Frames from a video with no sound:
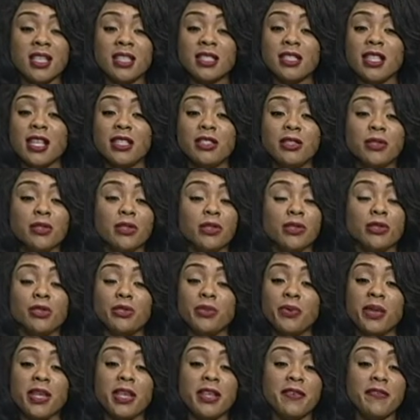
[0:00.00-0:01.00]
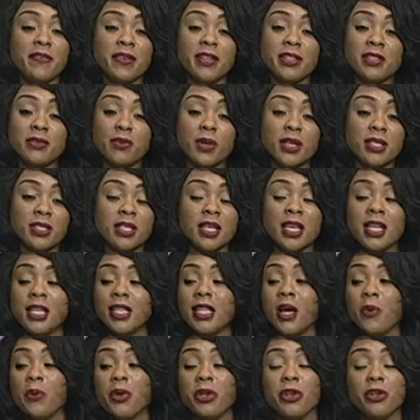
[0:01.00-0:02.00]
that do not do anything to us,
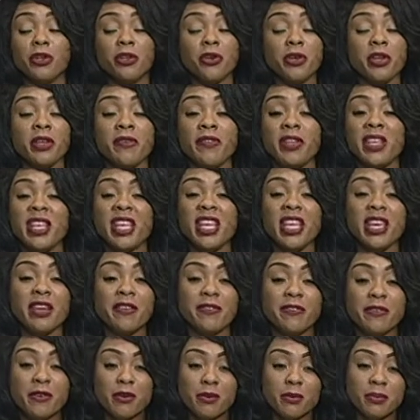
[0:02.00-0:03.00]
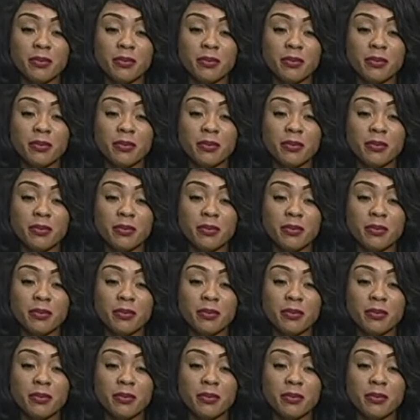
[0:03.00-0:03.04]
that we do not even hear from.